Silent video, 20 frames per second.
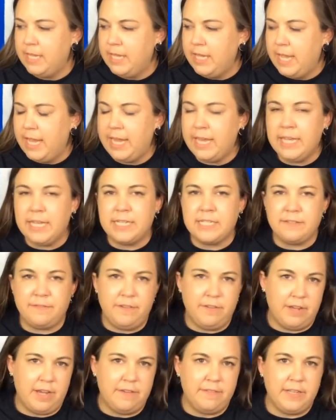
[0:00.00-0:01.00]
And if
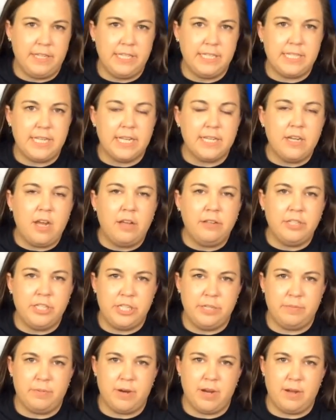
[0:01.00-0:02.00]
you have any
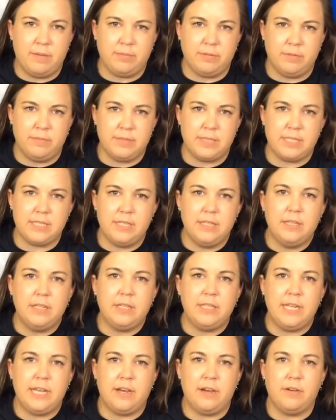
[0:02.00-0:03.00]
technology problems,
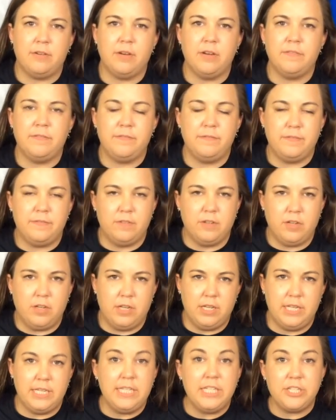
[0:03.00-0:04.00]
now
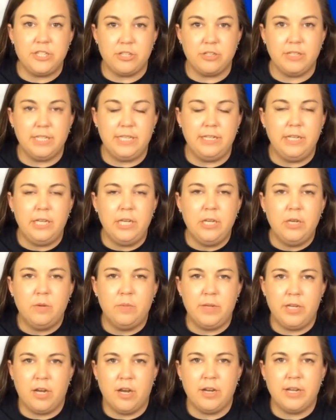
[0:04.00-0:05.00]
initially
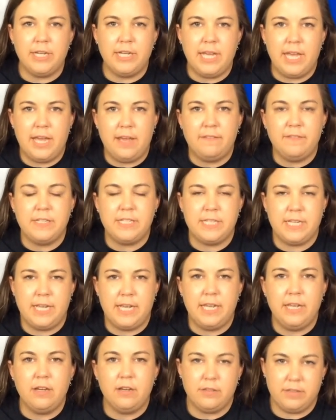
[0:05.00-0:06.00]
we are going to have a
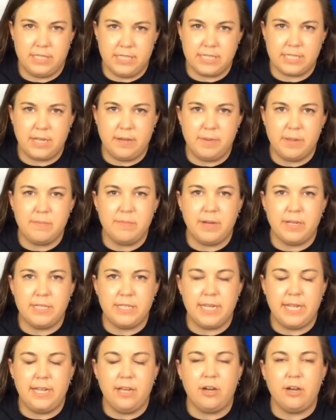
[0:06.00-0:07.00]
day this coming
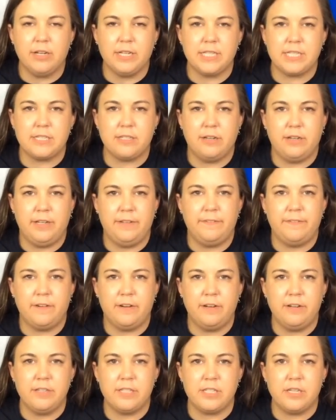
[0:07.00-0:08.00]
Monday, August
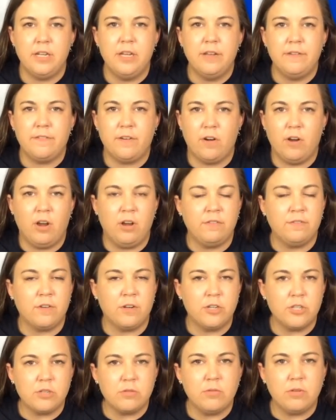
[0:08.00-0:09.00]
31st, for all
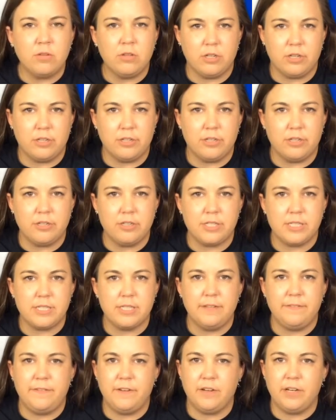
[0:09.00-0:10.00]
virtual learners.
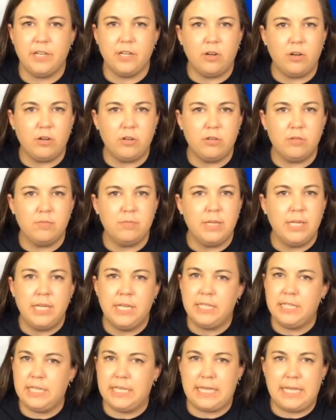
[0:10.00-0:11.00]
If you're at home,
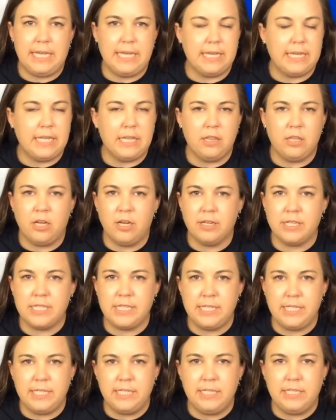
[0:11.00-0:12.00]
you can't get logged
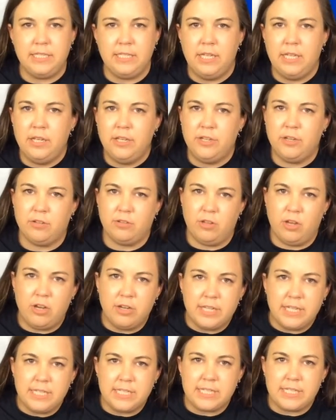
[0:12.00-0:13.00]
in, your
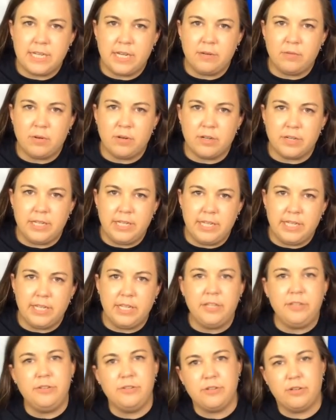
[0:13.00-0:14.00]
login's not
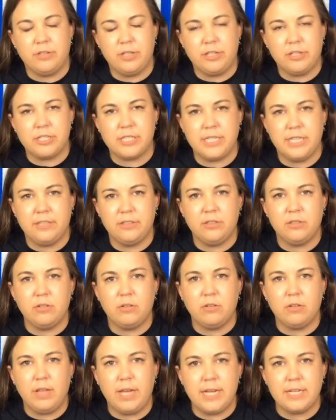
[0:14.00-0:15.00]
working, you don't understand
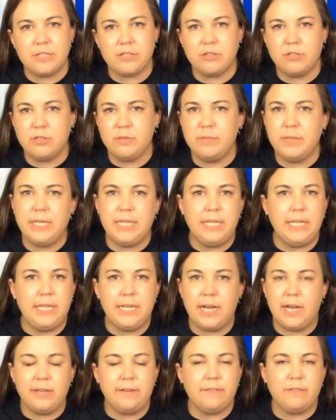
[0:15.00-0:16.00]
Google Classroom, any
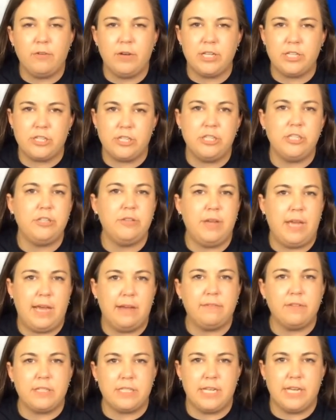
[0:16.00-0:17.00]
kind of question you
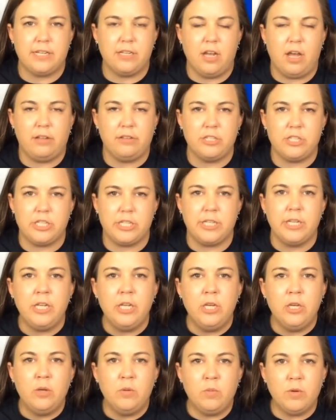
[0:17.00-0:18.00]
have with technology,
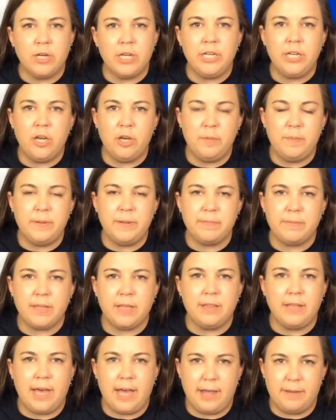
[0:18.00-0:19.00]
we're going to open up
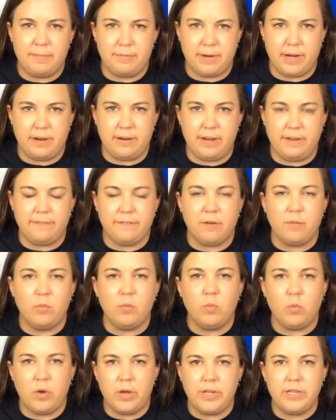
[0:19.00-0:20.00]
the library
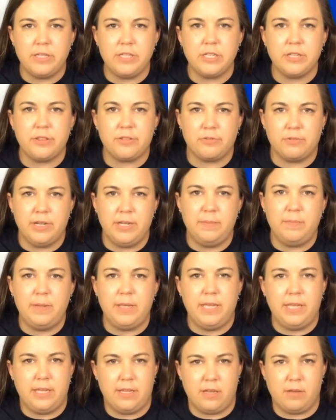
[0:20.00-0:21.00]
from 1 to 3
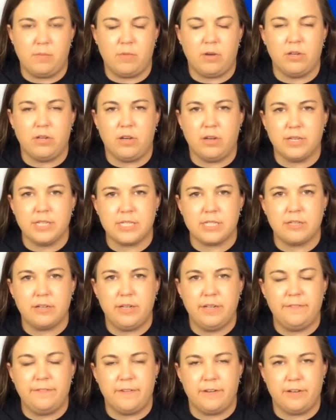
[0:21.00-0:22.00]
p.m. on August
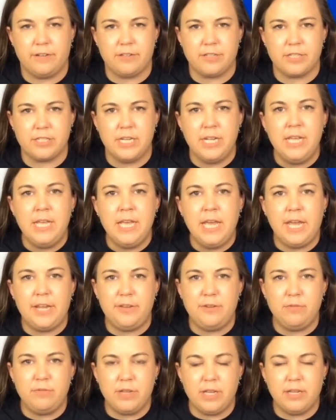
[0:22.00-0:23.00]
31st,
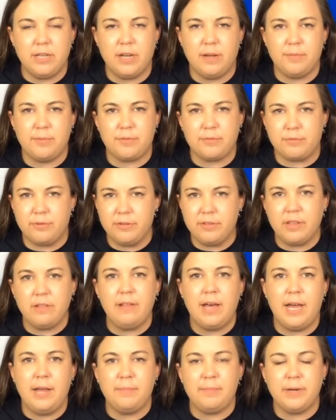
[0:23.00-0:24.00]
and you can come through the
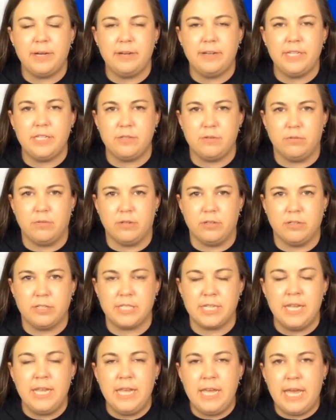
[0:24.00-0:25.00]
library
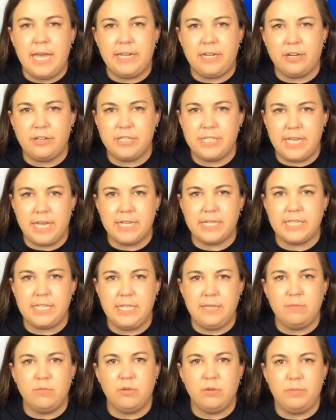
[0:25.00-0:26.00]
doors, and our tech
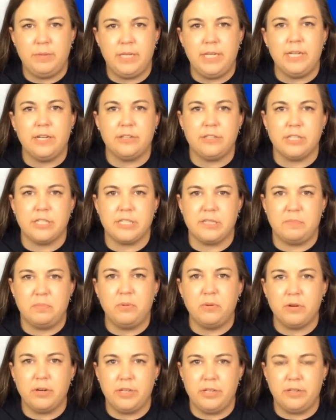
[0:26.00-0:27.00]
team will be here to
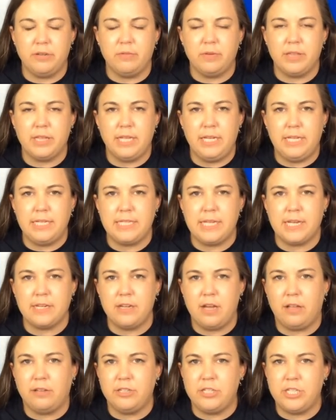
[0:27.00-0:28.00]
support you with any
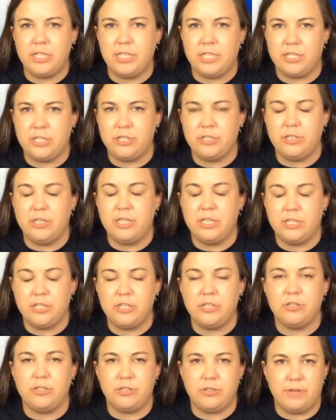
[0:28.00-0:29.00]
technology
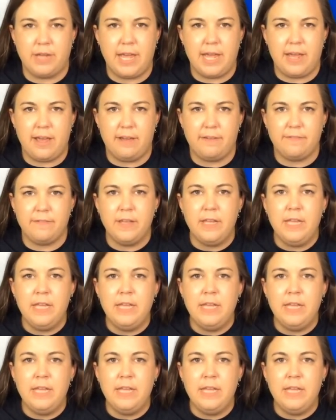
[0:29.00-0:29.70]
issues you have.